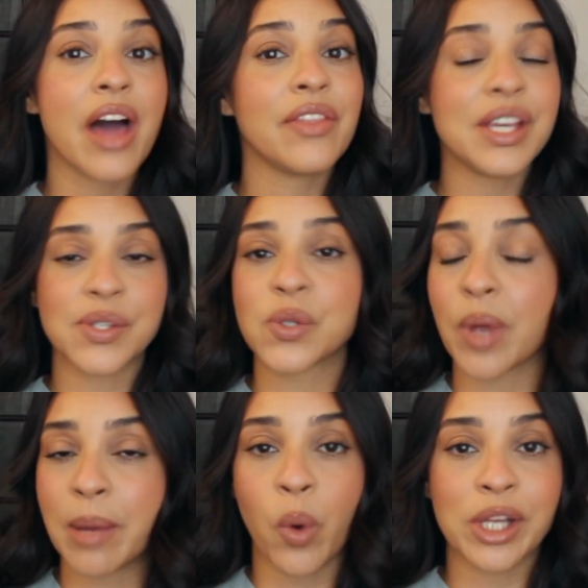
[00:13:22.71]
This is
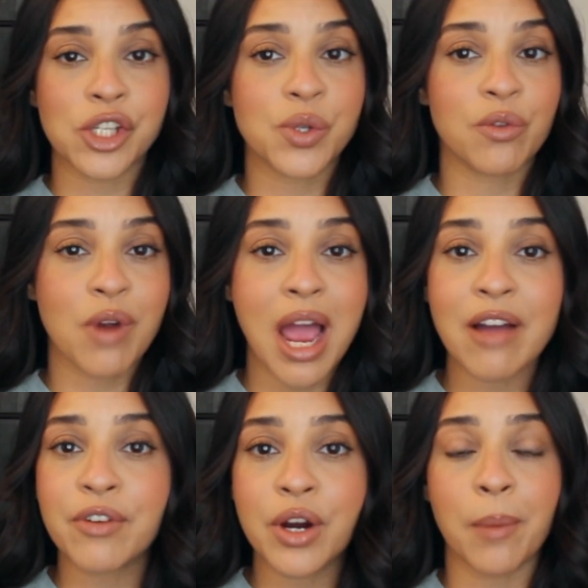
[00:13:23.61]
what I'm going to do
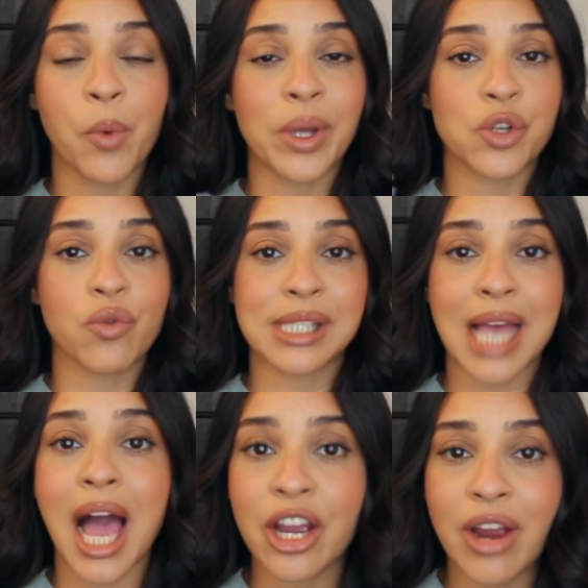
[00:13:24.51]
forever. I'm going to
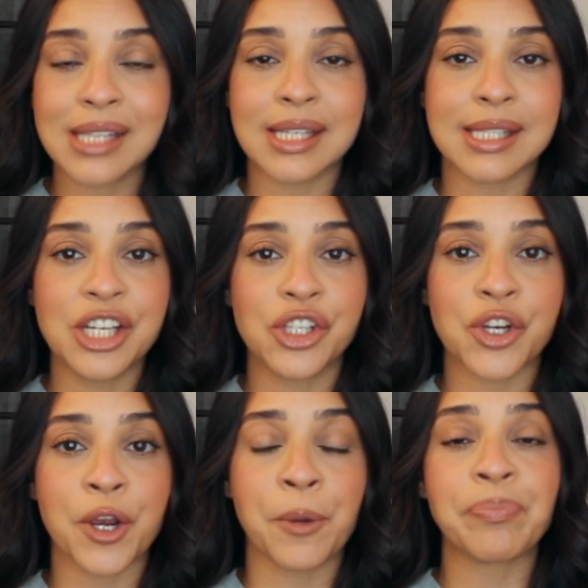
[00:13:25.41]
retire as a
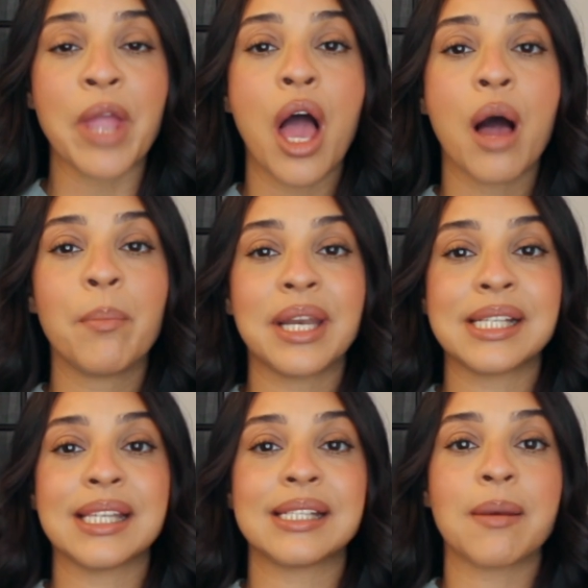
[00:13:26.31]
teacher. But
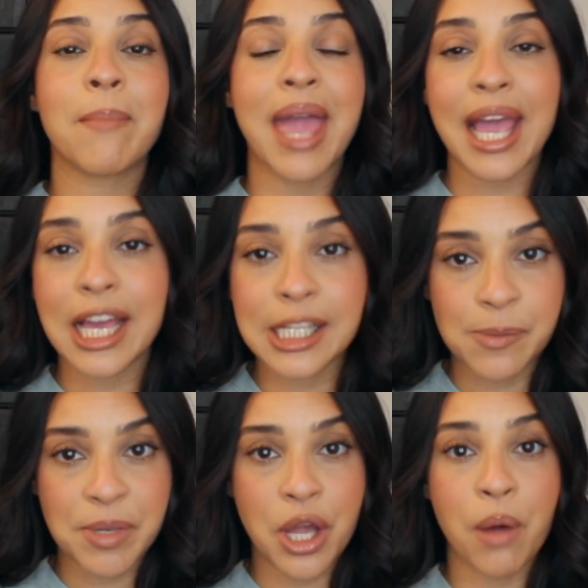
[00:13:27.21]
as the
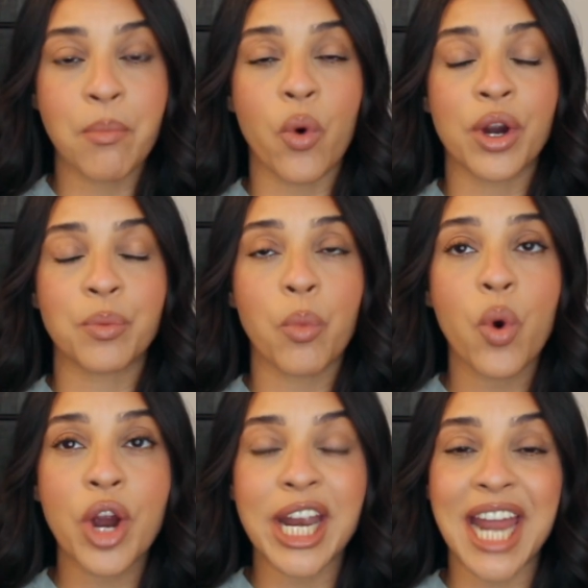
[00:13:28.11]
demands become more and
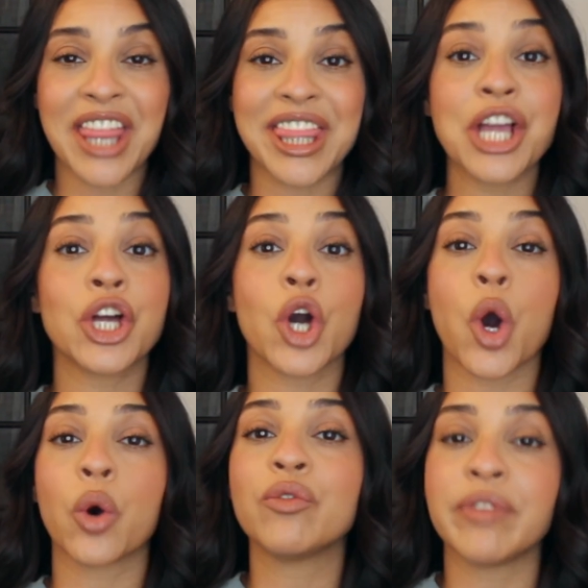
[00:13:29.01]
more, and I think
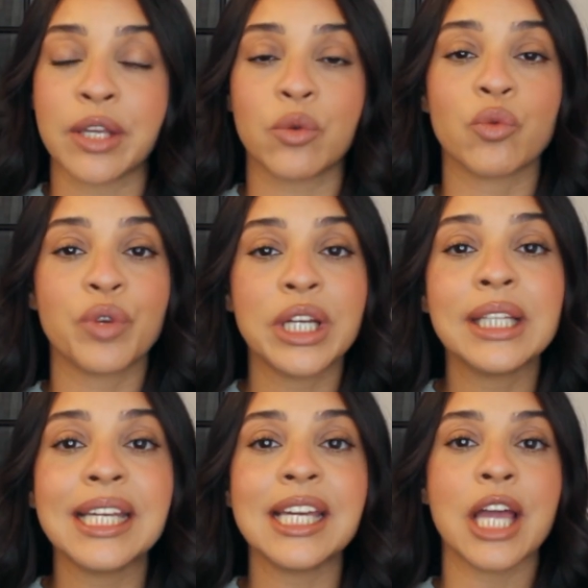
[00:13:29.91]
COVID
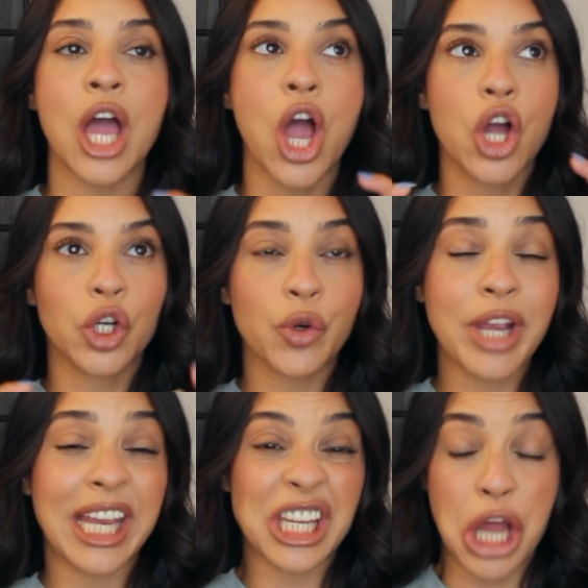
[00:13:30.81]
really
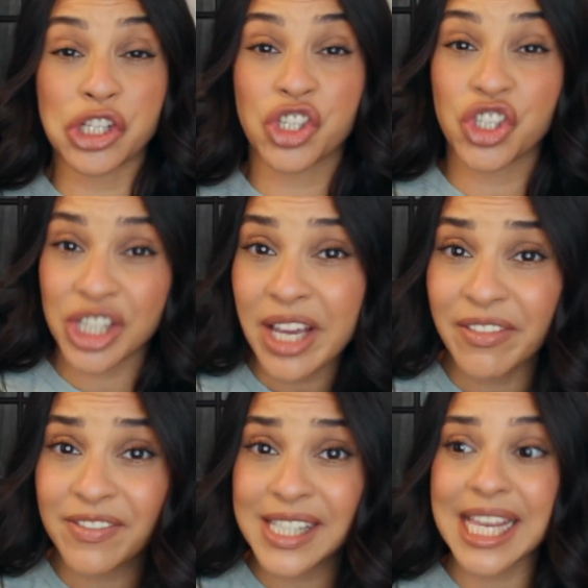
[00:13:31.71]
created a
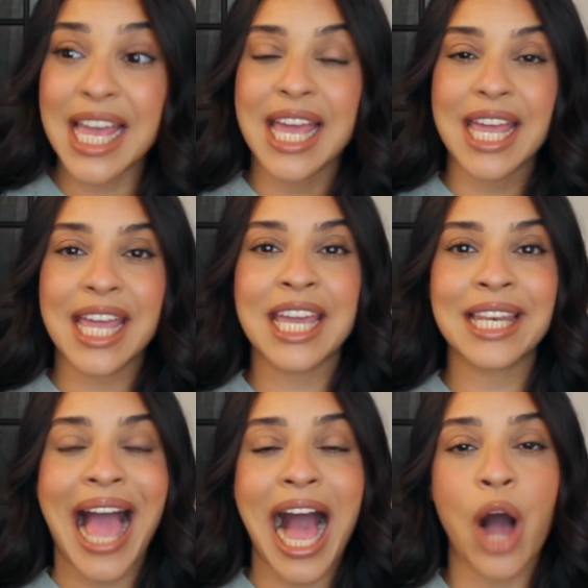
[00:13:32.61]
shift
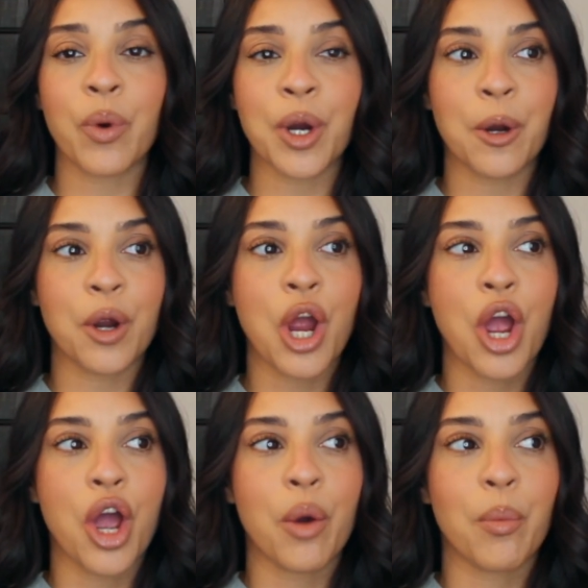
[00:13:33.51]
in our
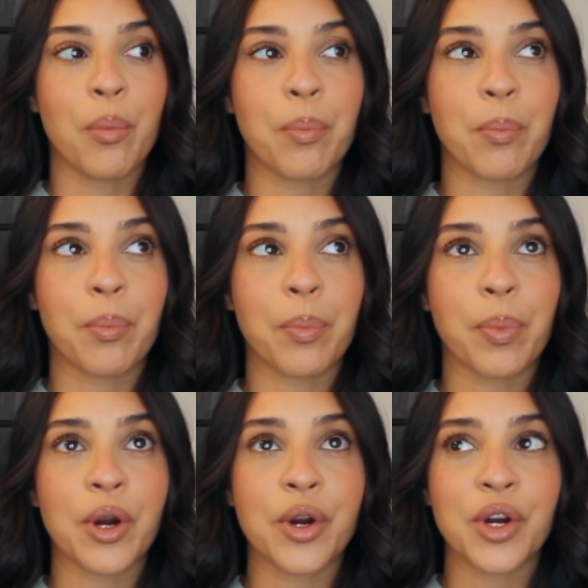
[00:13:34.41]

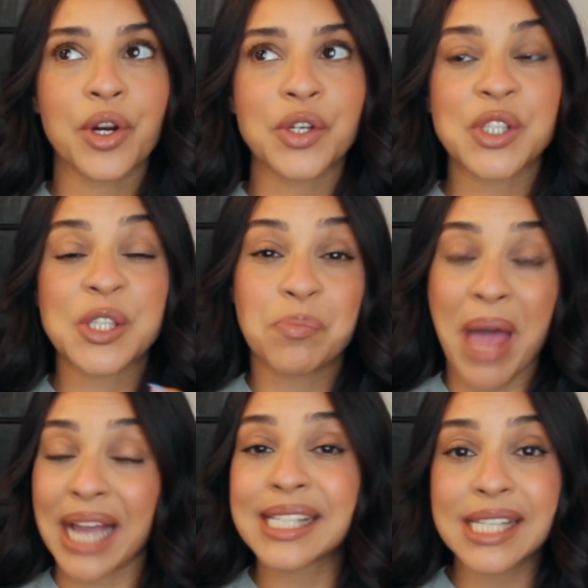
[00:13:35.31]

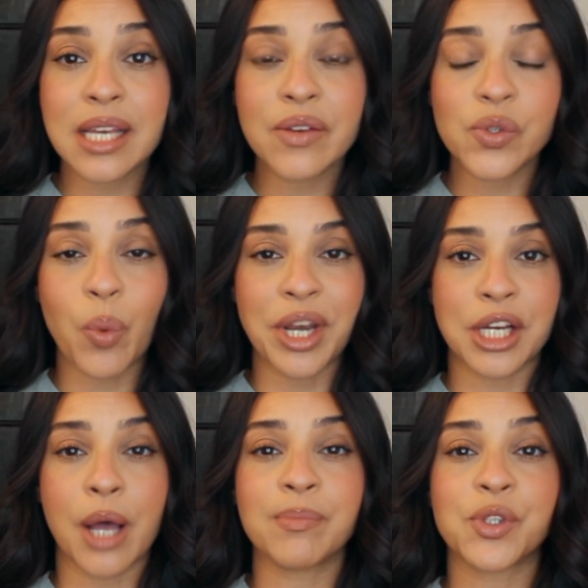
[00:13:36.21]
perspectives when
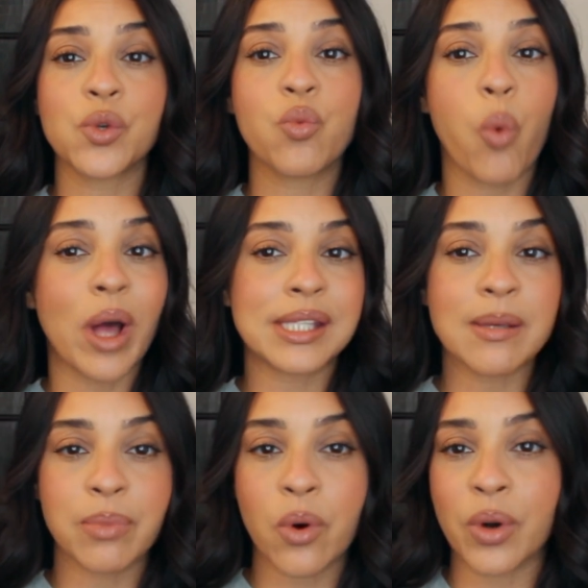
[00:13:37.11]
it comes to what's
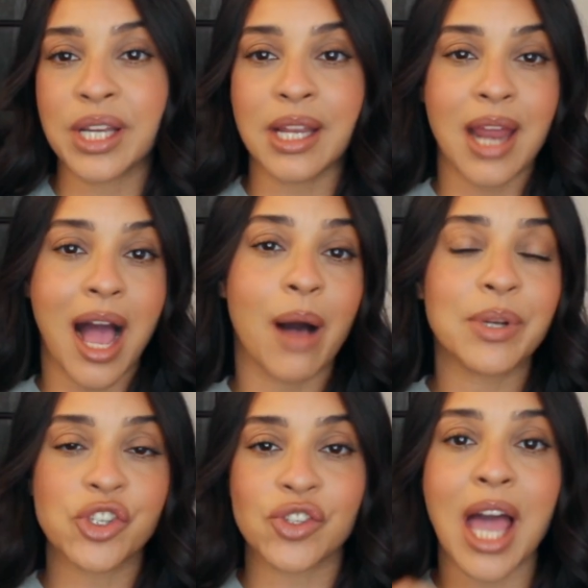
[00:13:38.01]
important and how
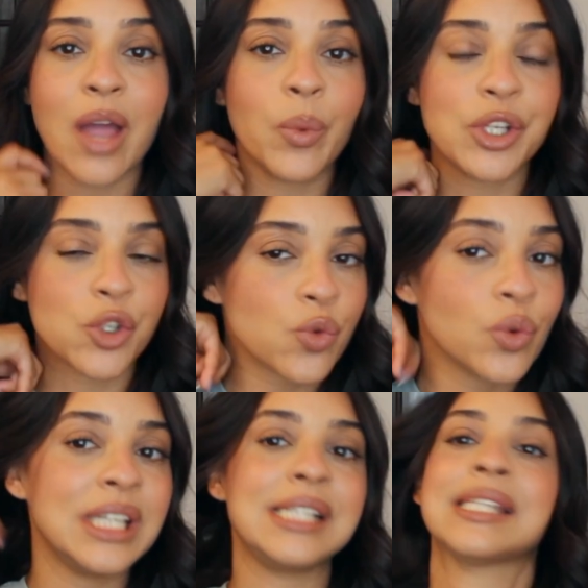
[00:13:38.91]
much time we
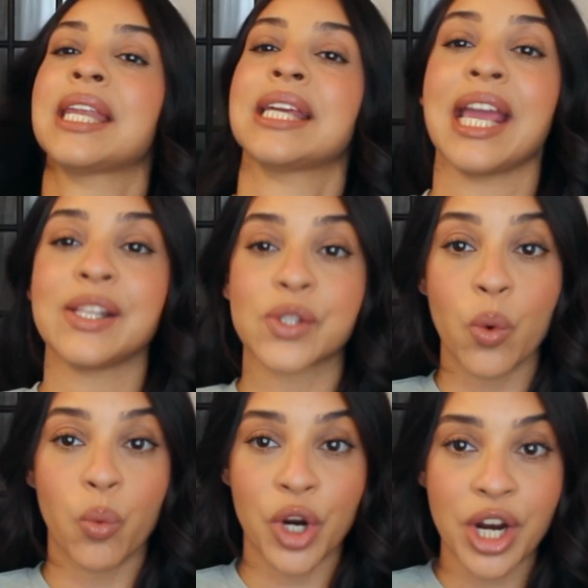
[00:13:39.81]
truly dedicate
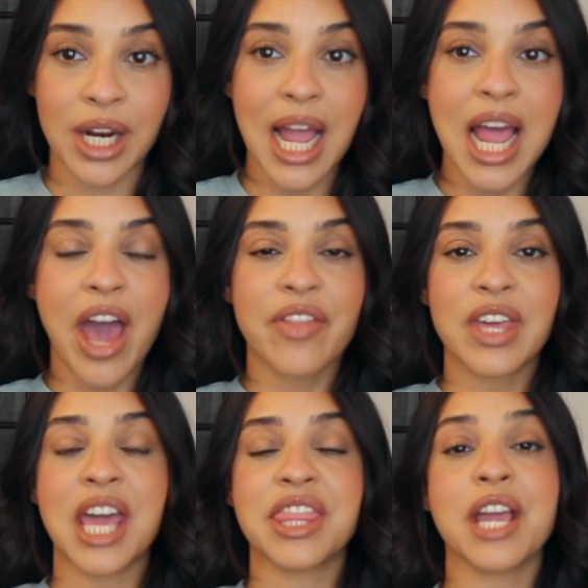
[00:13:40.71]
to work,
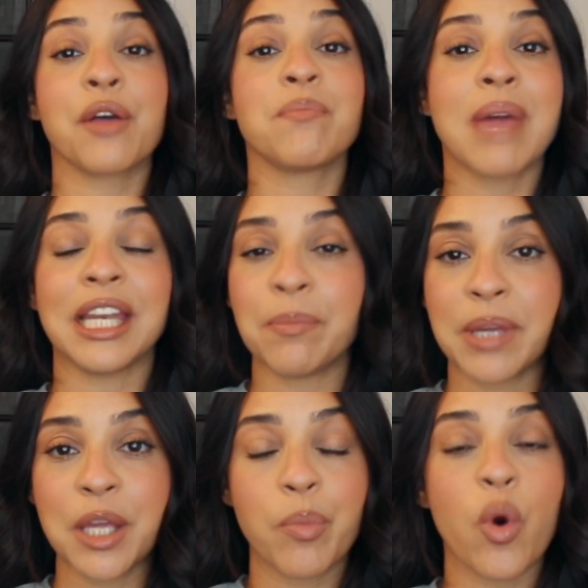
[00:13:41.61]
that I think many
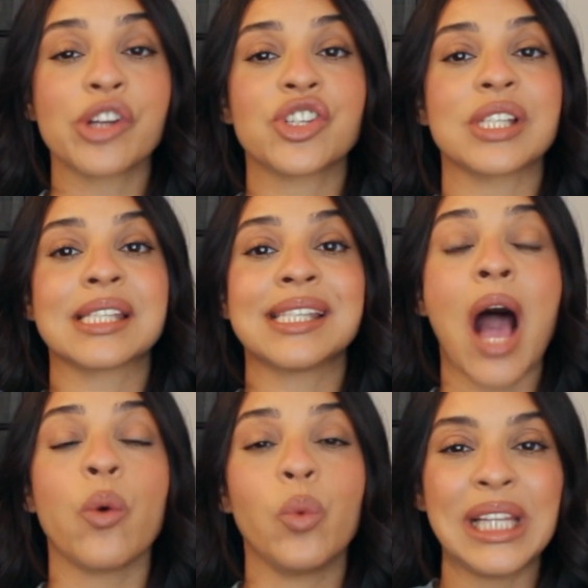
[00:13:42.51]
people are just
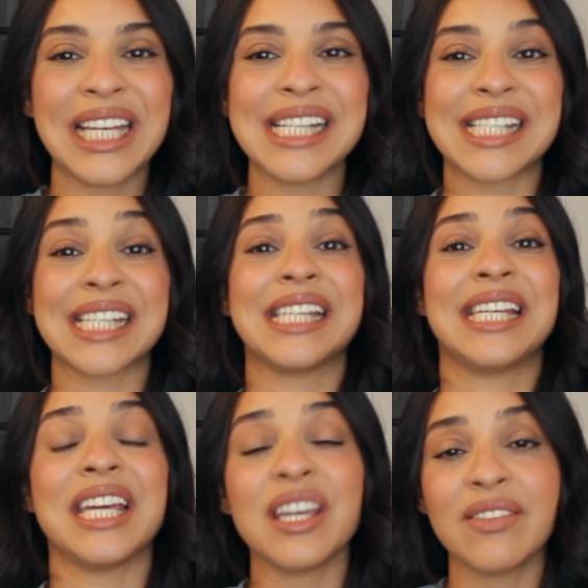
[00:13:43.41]
not willing to
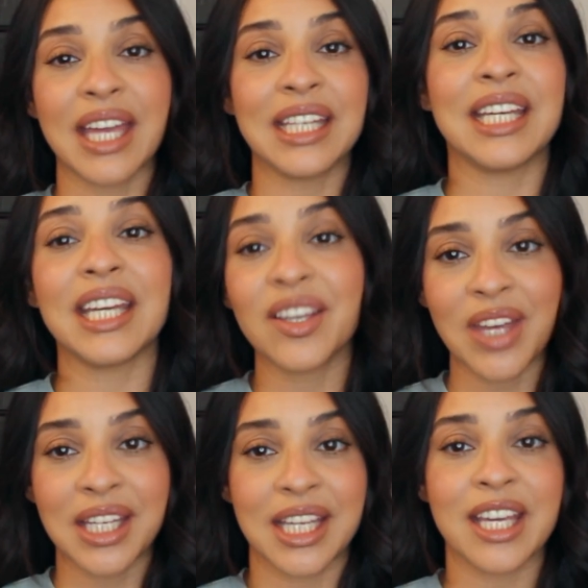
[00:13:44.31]
give and give
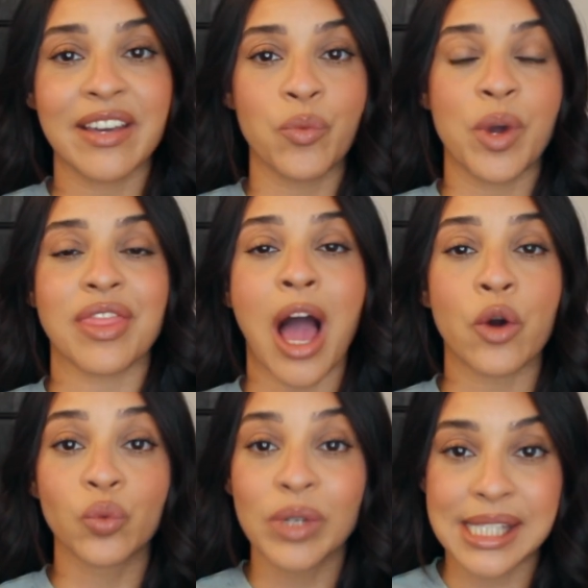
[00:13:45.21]
and give
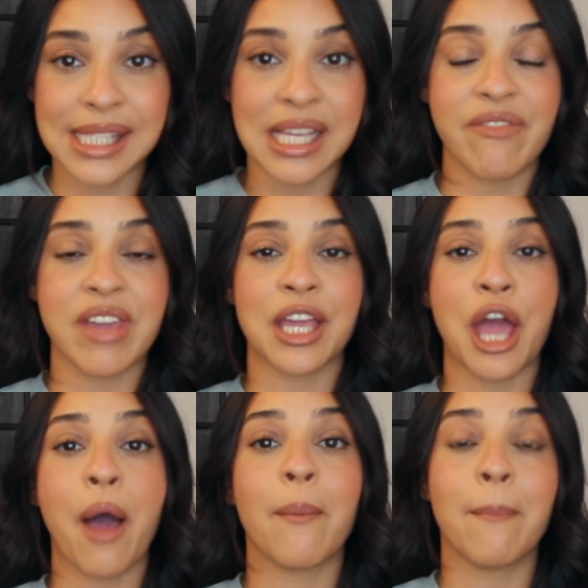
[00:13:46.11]
without receiving
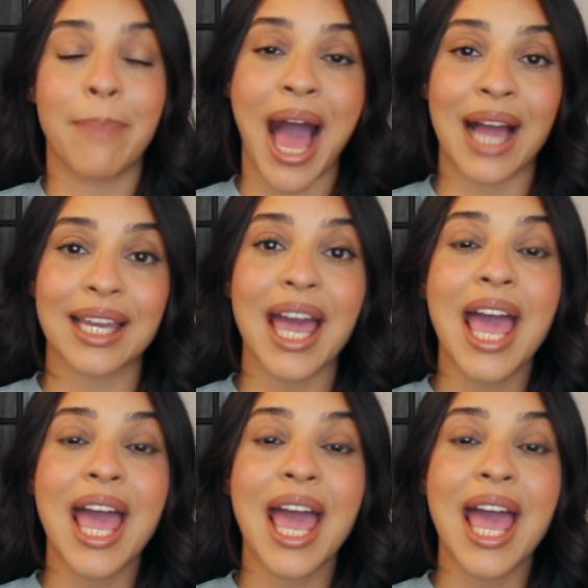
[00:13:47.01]
back.